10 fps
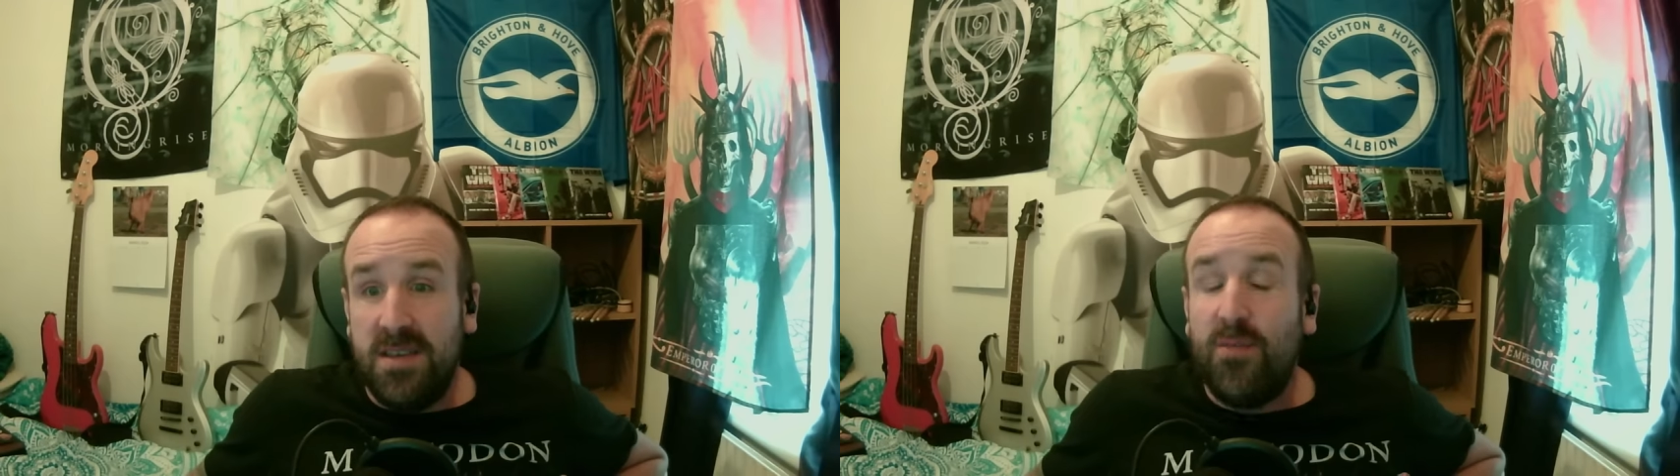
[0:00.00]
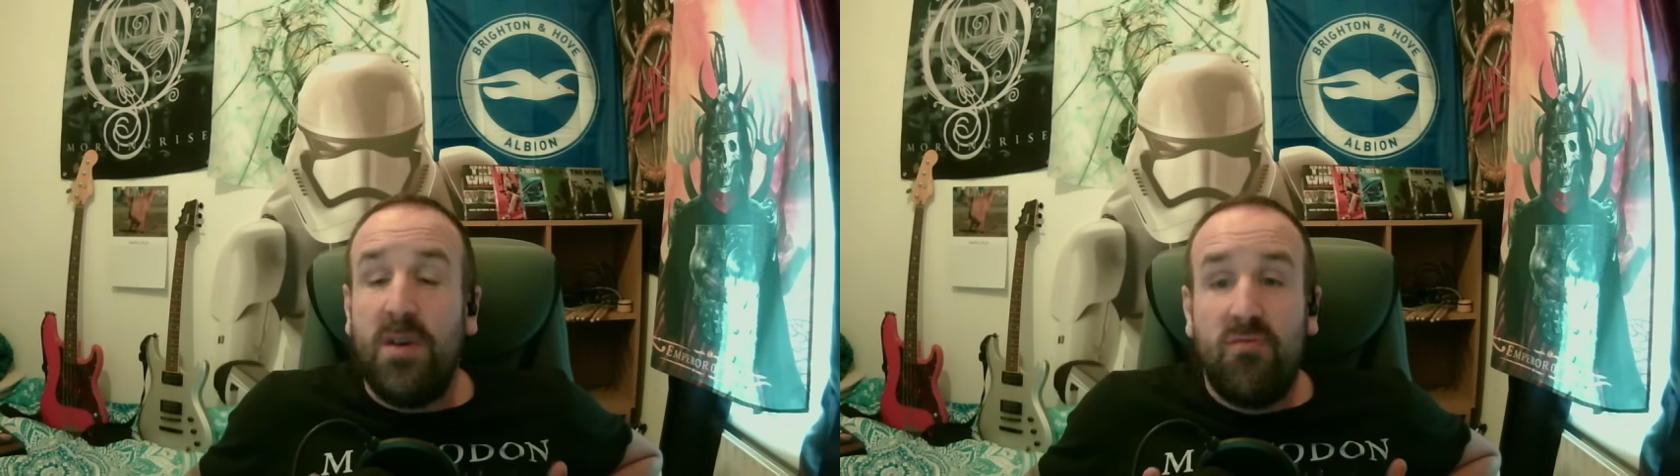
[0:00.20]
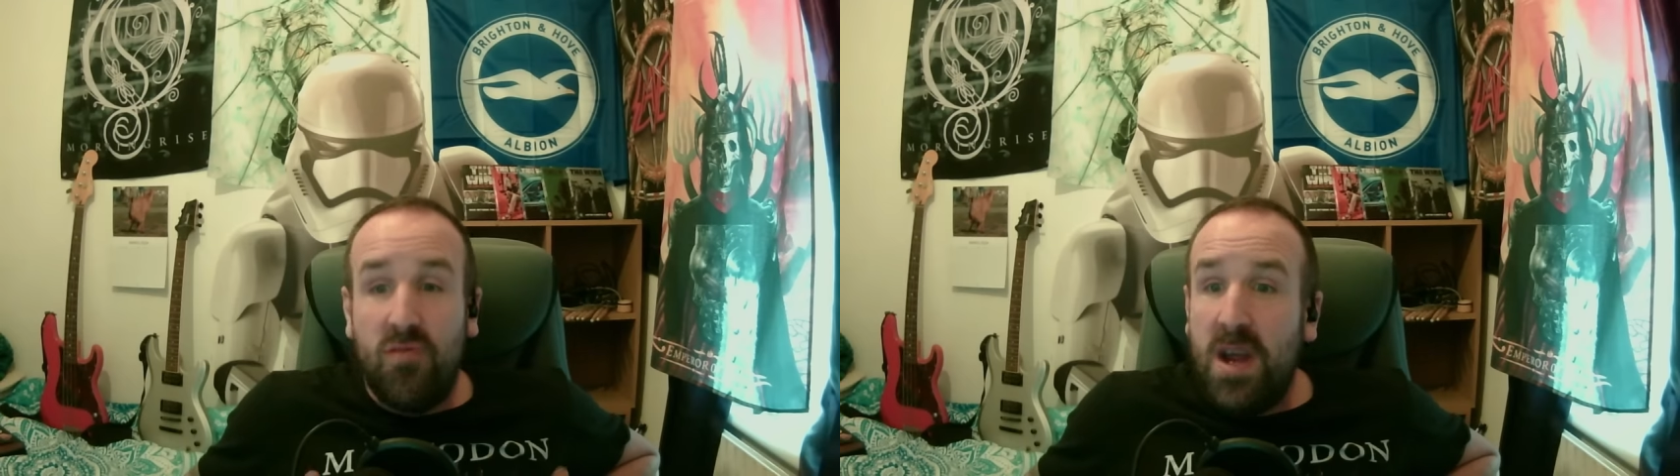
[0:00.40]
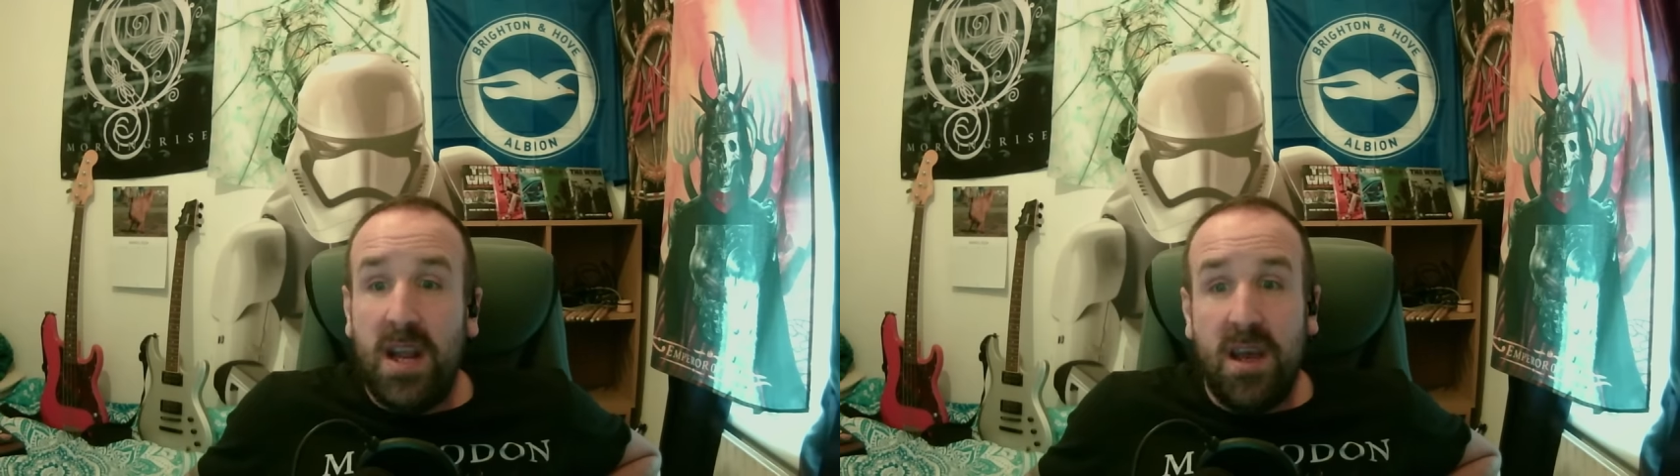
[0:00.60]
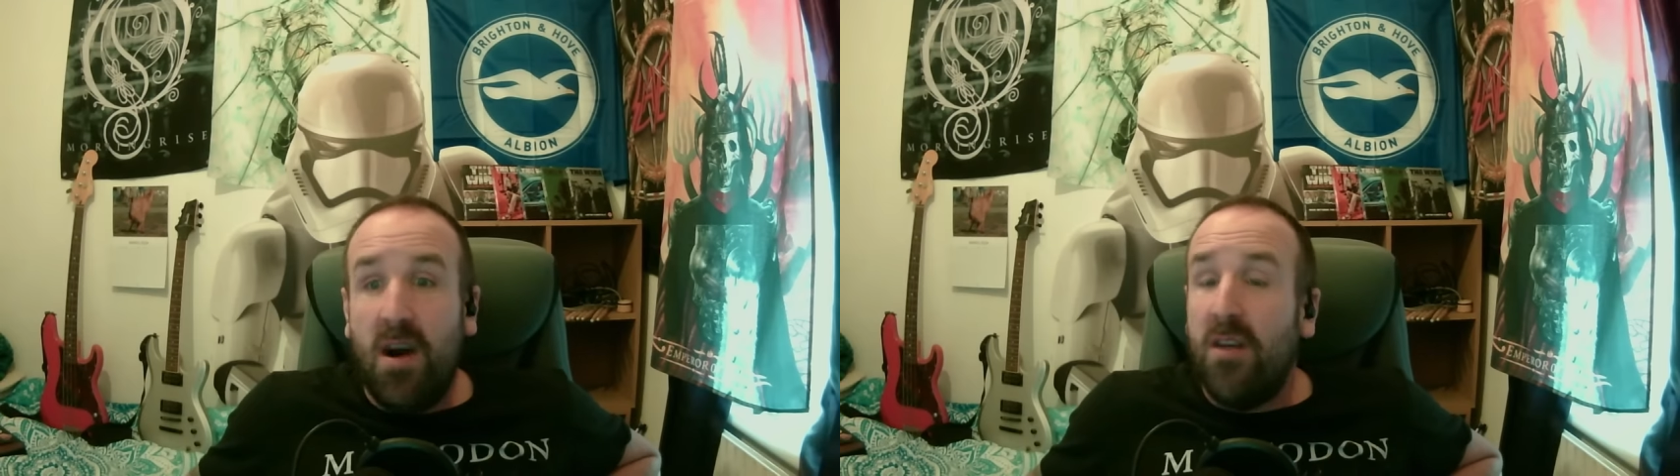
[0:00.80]
We
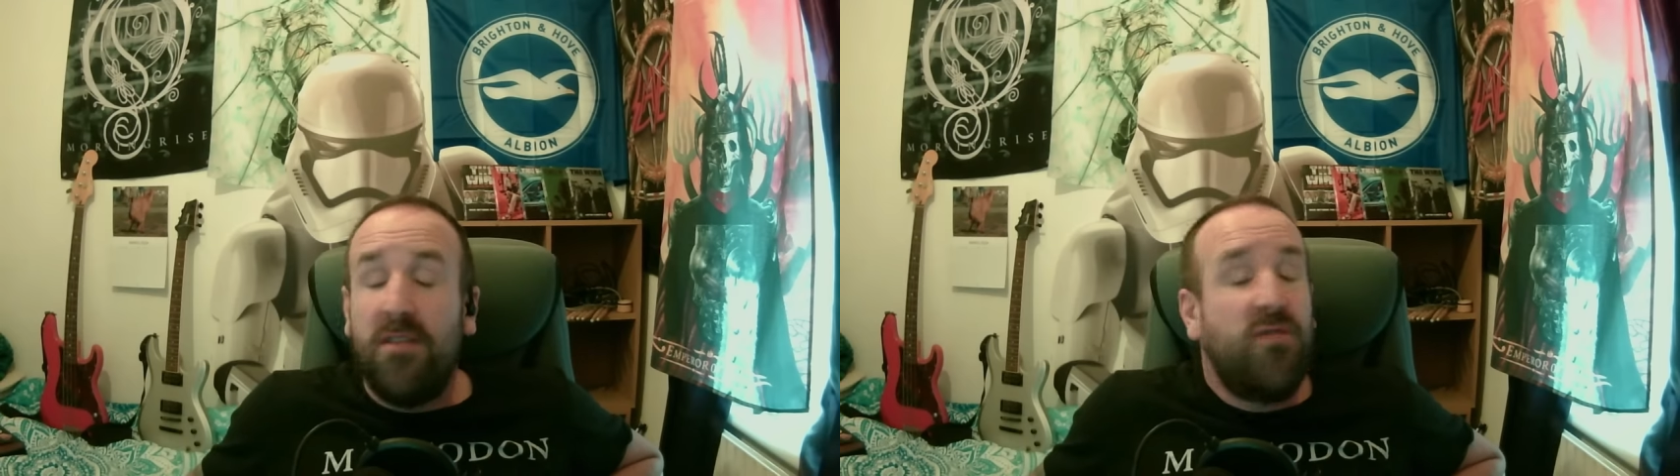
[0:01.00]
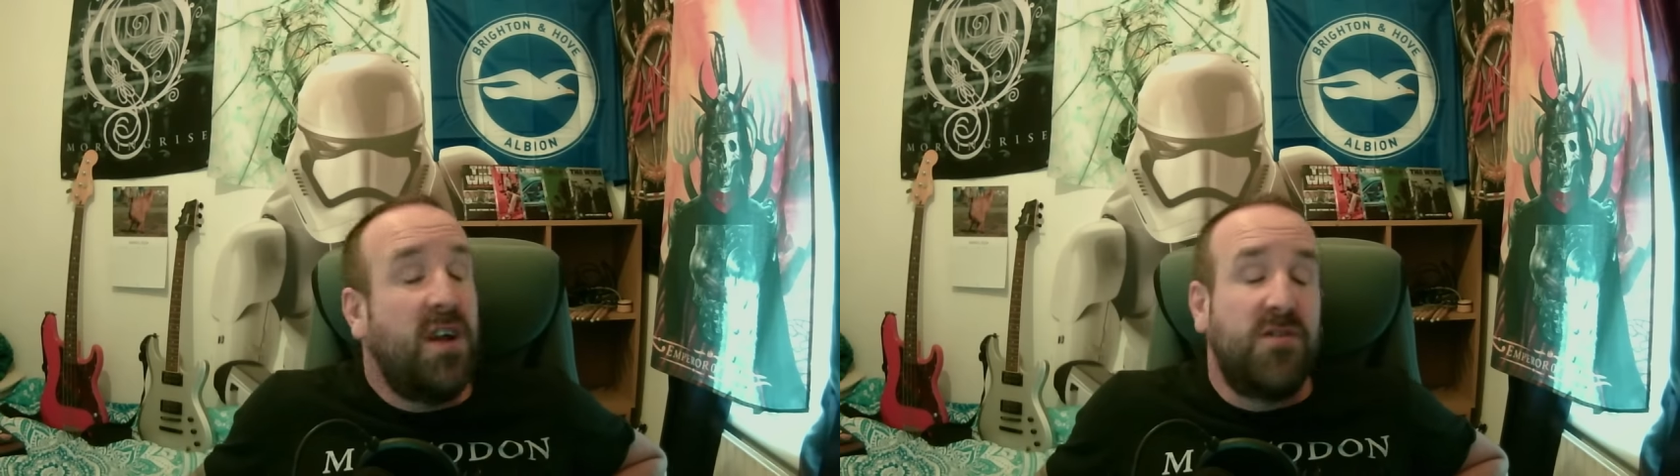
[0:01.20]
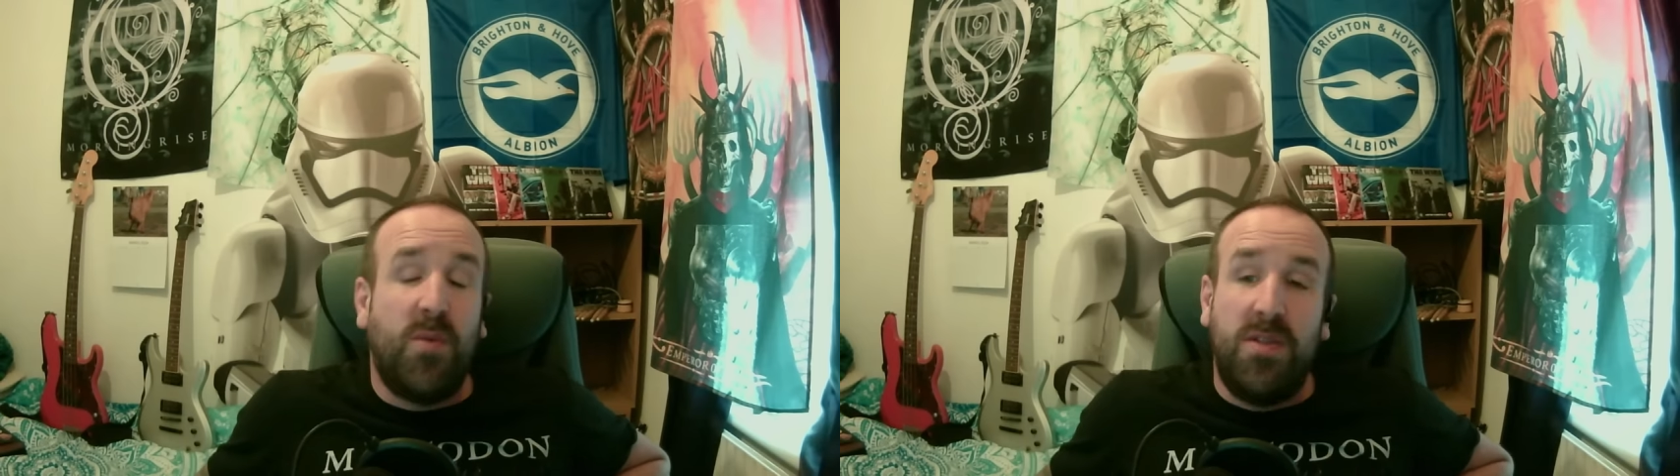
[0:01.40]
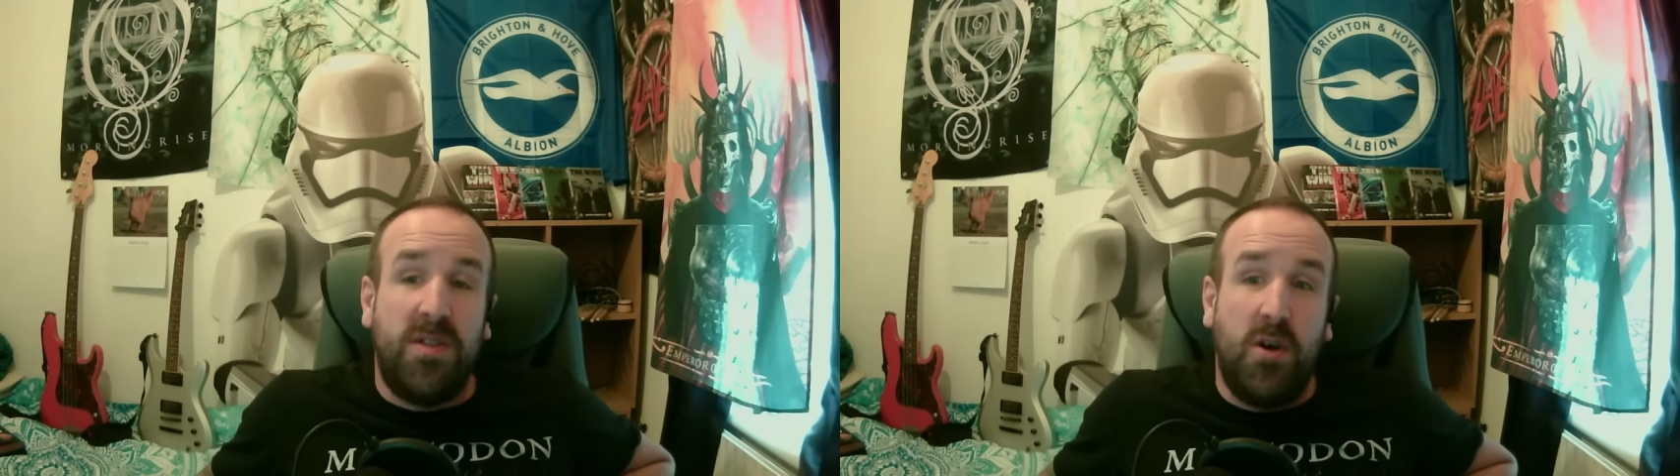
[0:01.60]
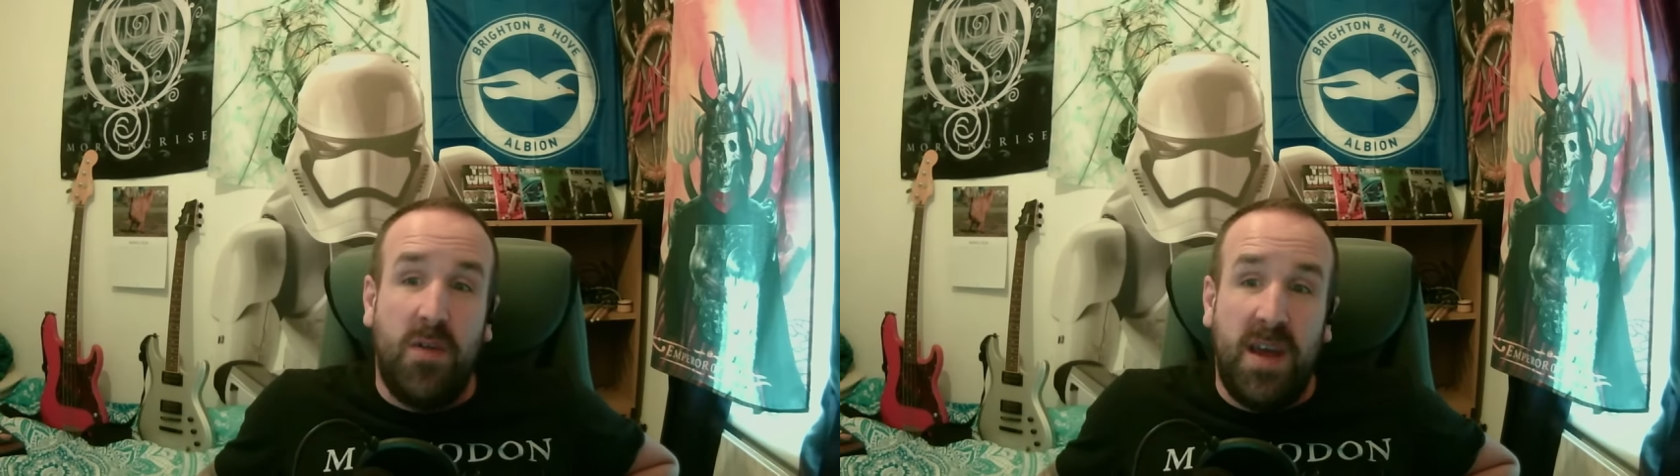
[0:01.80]
really are. The French wouldn't
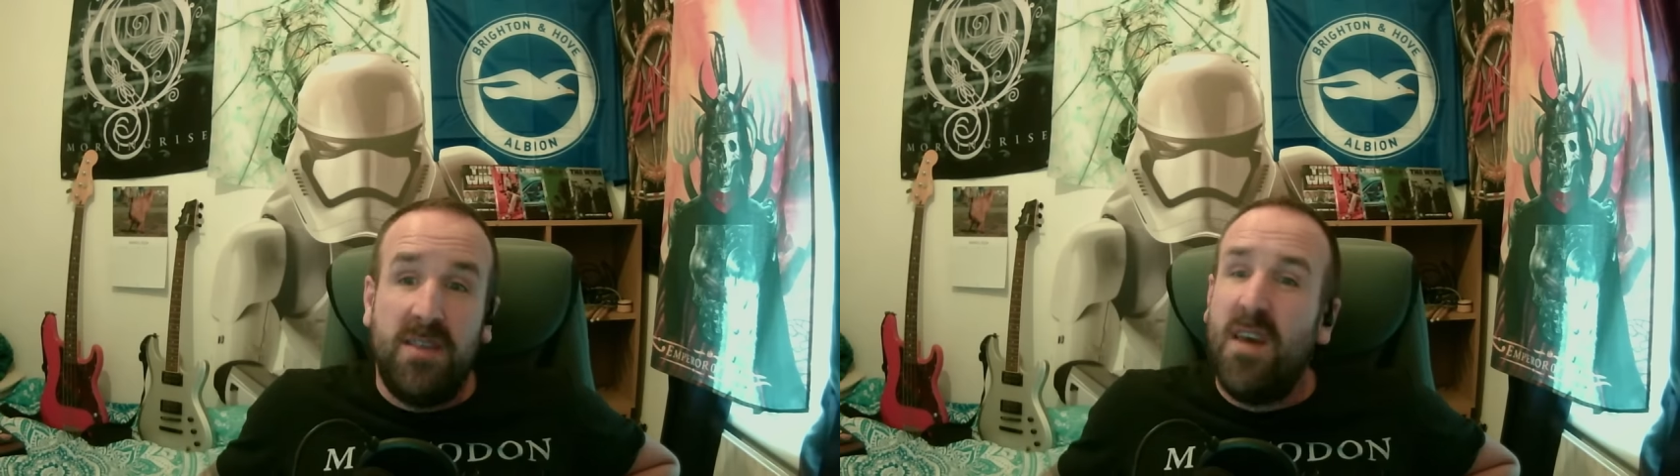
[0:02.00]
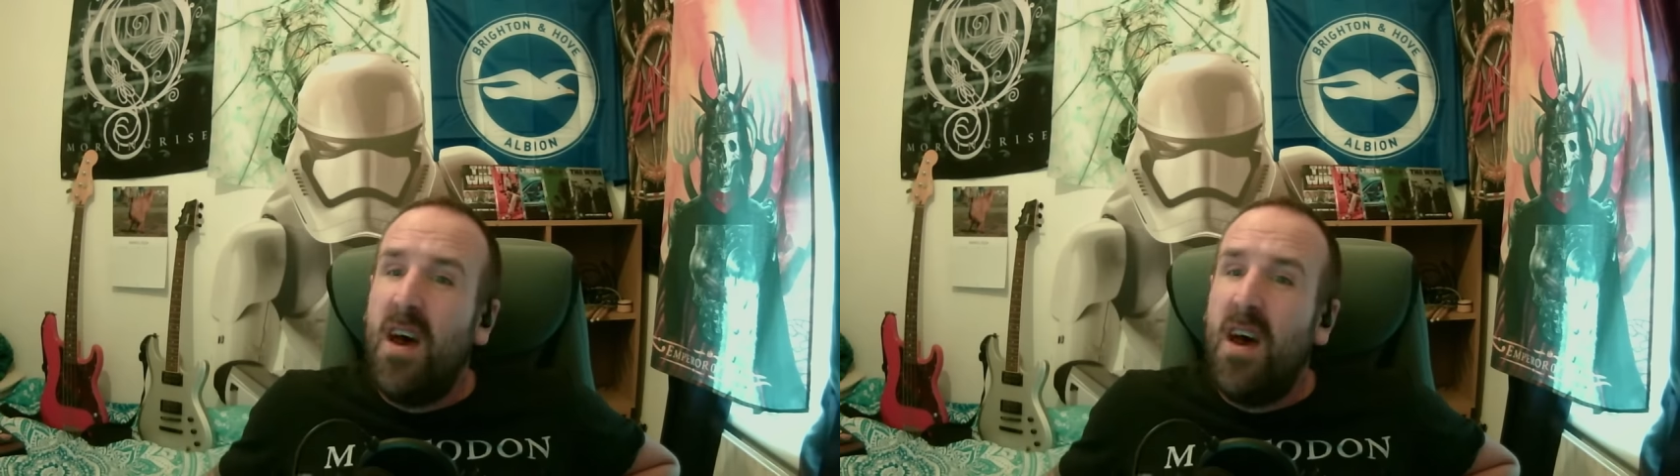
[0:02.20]
do this.